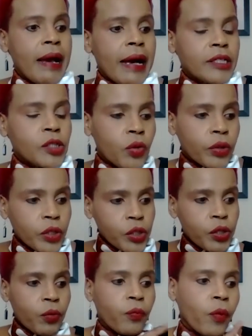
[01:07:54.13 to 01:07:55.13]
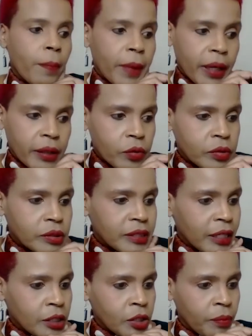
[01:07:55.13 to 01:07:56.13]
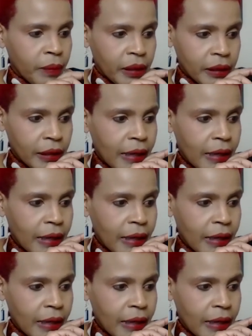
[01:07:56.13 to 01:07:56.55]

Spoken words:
I was talking to a woman who said to me,